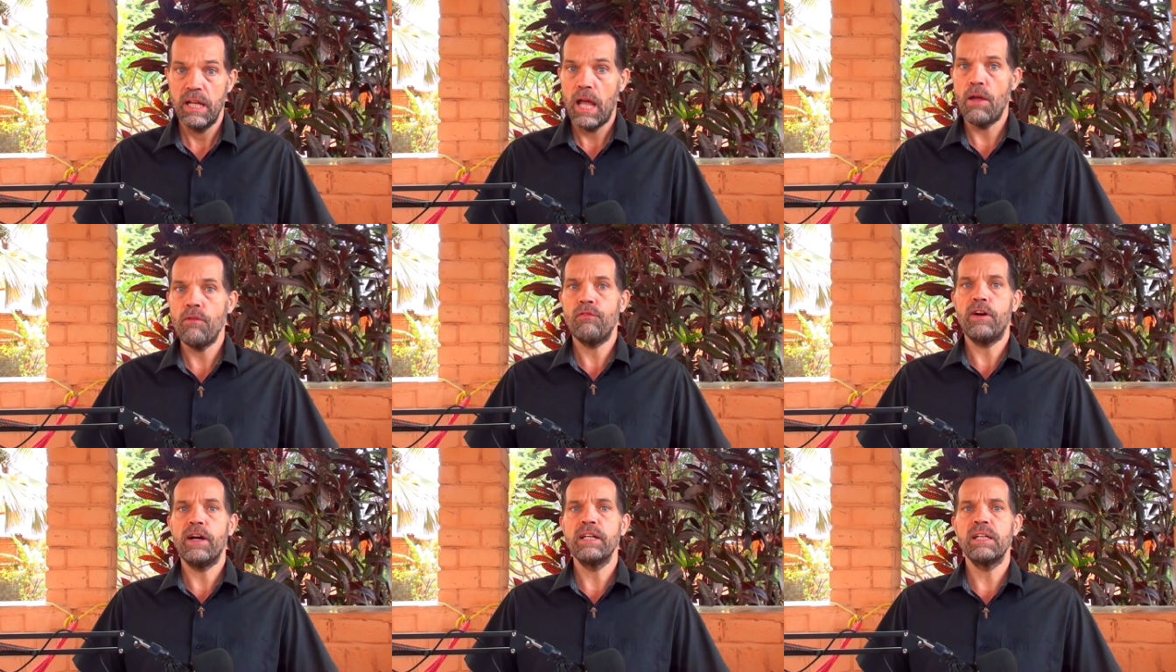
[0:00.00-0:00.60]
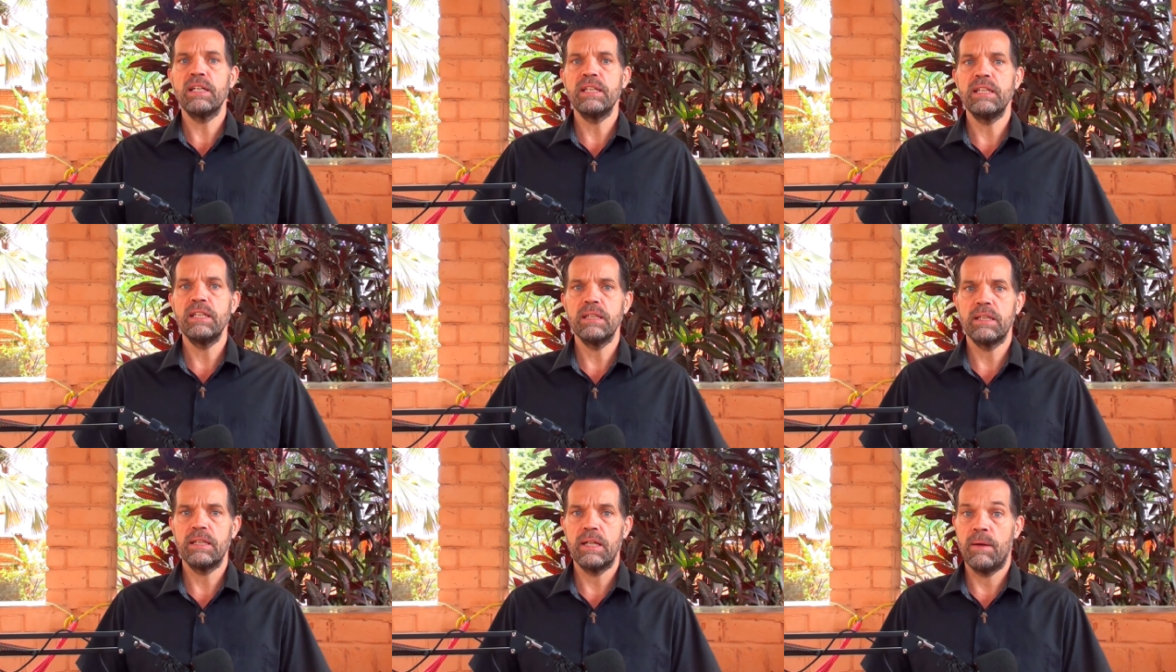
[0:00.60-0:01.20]
And
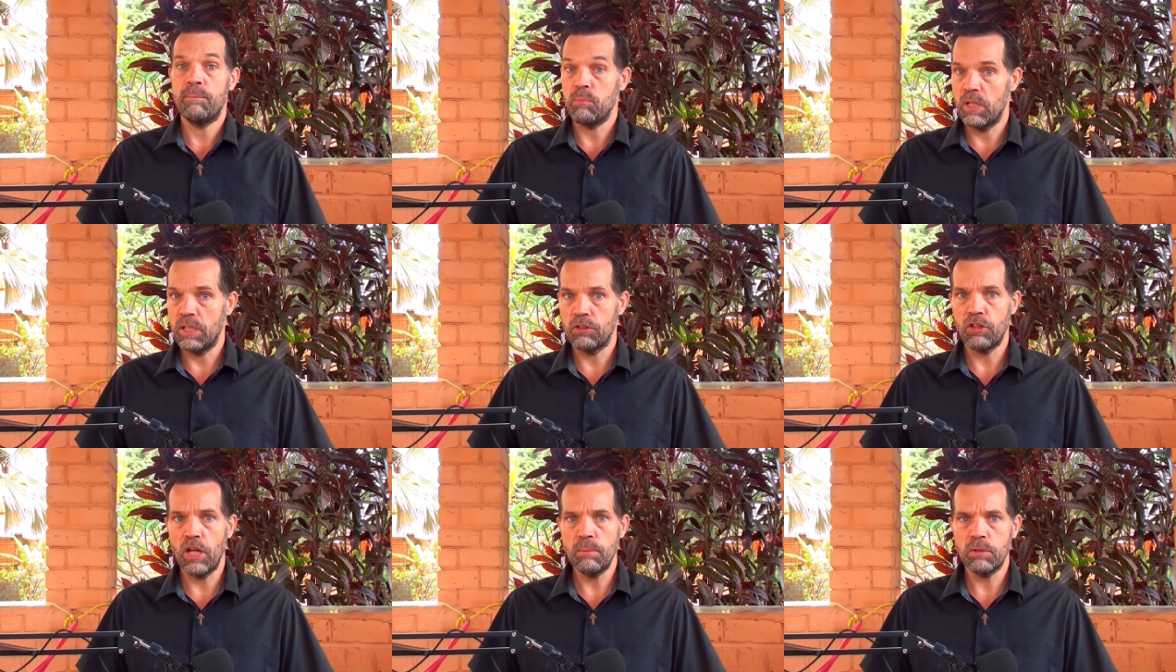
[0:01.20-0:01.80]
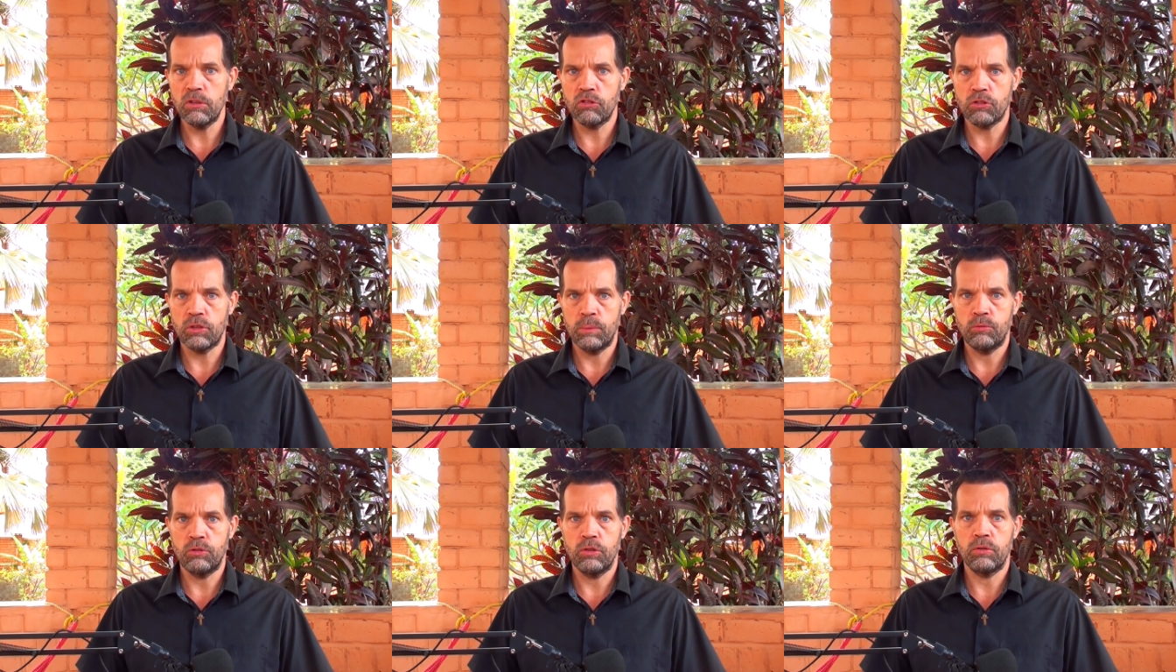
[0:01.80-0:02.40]
finally, in the same
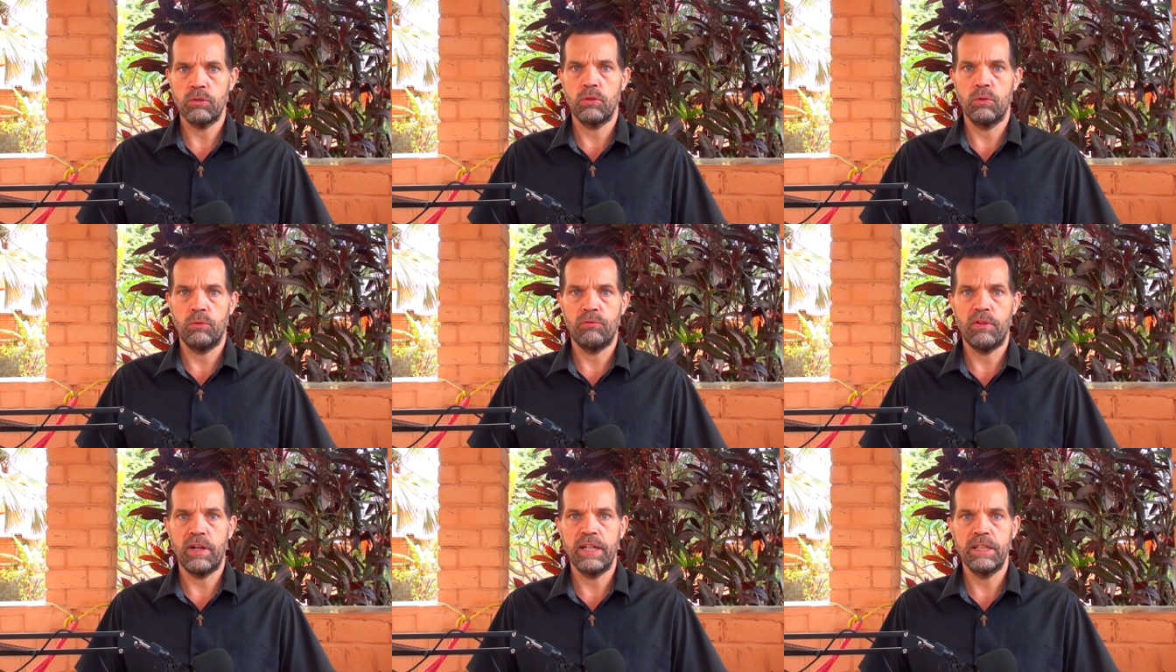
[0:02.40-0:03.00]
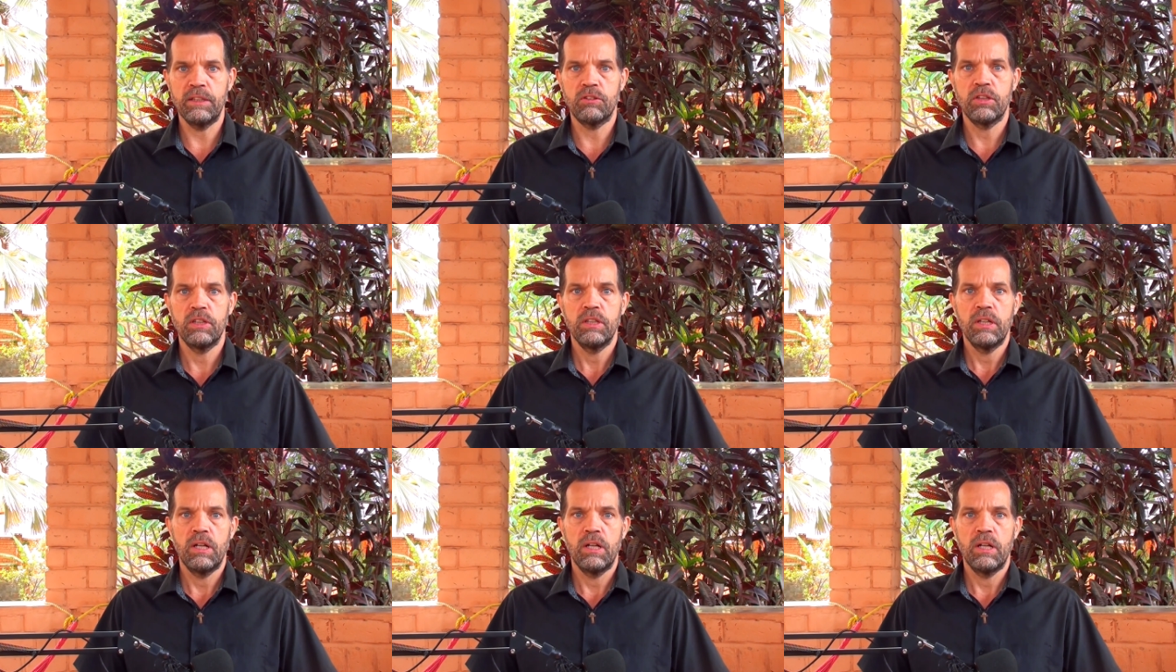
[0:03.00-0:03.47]
description you'll find